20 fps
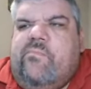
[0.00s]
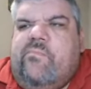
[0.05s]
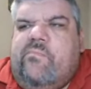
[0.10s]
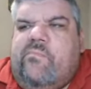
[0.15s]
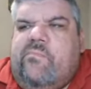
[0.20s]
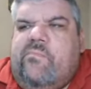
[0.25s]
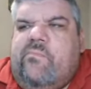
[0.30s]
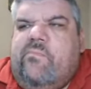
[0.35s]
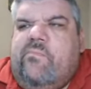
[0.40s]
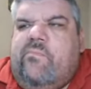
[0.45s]

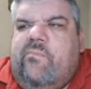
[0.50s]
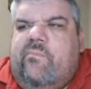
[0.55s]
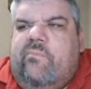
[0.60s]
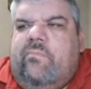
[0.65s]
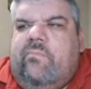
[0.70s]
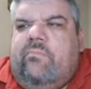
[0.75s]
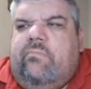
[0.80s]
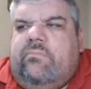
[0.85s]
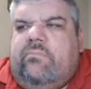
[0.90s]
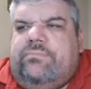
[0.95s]

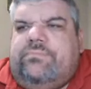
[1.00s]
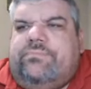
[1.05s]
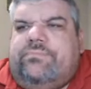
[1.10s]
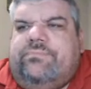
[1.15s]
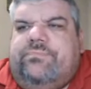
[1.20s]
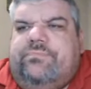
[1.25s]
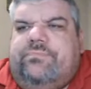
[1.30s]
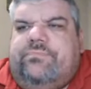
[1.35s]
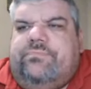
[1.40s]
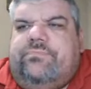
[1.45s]

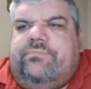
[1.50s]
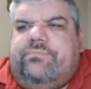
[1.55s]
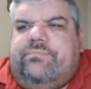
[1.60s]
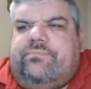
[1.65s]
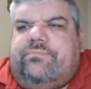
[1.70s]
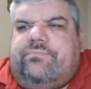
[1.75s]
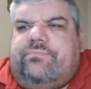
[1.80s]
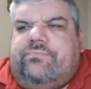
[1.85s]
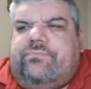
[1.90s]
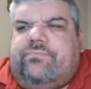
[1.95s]

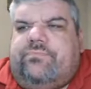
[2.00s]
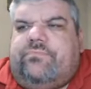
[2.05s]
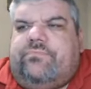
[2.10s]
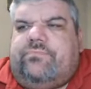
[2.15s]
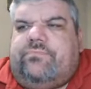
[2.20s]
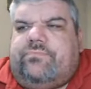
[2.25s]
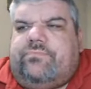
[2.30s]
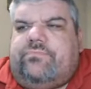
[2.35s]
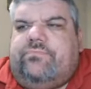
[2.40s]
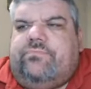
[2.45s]

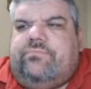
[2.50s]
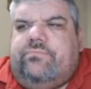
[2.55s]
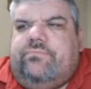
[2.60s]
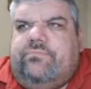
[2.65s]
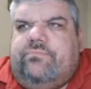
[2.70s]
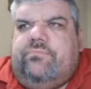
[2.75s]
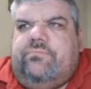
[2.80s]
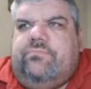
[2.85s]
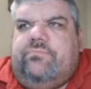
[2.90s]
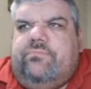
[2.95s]

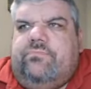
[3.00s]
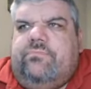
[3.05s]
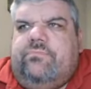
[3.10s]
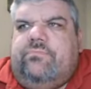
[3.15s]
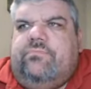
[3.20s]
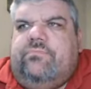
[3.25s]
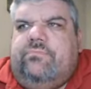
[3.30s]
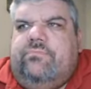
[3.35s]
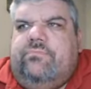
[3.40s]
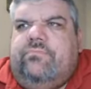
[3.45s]

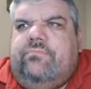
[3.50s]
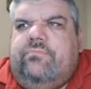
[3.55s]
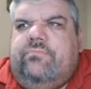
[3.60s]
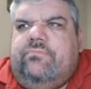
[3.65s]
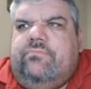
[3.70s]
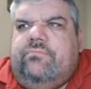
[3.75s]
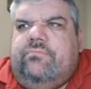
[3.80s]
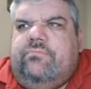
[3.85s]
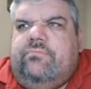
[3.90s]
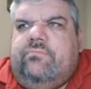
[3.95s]

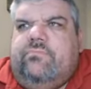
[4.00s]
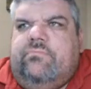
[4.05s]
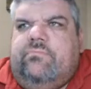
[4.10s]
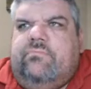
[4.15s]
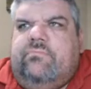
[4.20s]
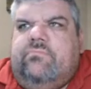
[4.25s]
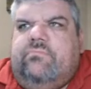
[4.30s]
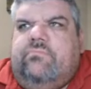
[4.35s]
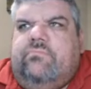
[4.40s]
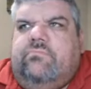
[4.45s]

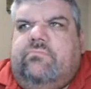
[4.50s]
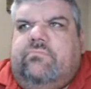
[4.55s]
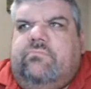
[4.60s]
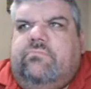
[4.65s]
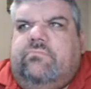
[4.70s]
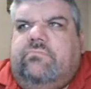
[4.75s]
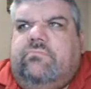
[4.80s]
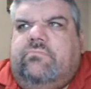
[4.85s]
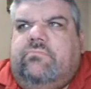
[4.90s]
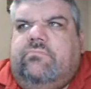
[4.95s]

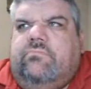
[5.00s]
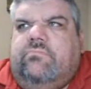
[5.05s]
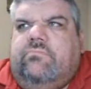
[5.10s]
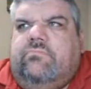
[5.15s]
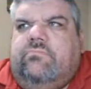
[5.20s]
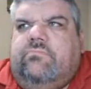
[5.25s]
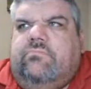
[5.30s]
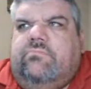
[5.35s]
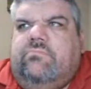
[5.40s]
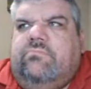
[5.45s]

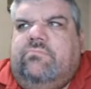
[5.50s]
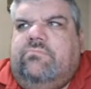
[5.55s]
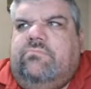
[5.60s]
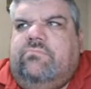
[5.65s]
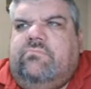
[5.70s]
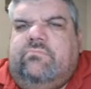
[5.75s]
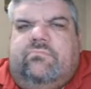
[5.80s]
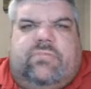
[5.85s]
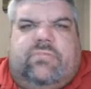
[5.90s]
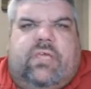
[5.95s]

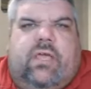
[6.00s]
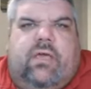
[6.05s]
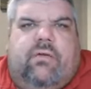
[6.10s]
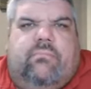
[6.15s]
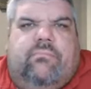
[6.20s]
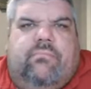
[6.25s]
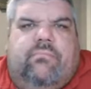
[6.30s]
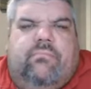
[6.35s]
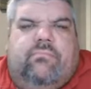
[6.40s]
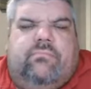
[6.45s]

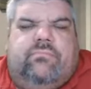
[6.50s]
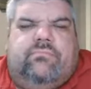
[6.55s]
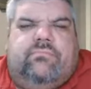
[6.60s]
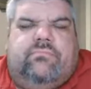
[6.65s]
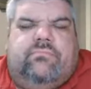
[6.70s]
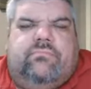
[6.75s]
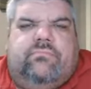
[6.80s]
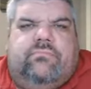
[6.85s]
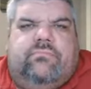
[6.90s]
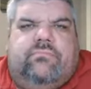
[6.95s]

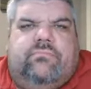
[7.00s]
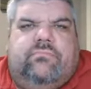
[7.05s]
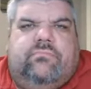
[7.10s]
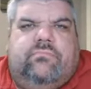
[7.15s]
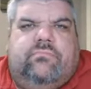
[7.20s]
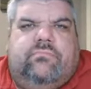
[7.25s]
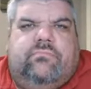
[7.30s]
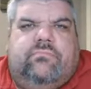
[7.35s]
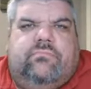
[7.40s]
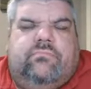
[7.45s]

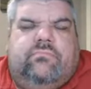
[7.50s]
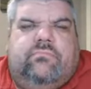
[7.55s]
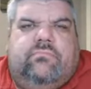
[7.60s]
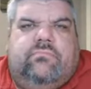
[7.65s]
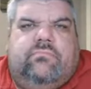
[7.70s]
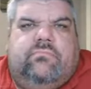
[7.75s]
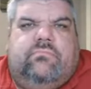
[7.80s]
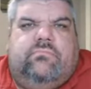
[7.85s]
[no speech]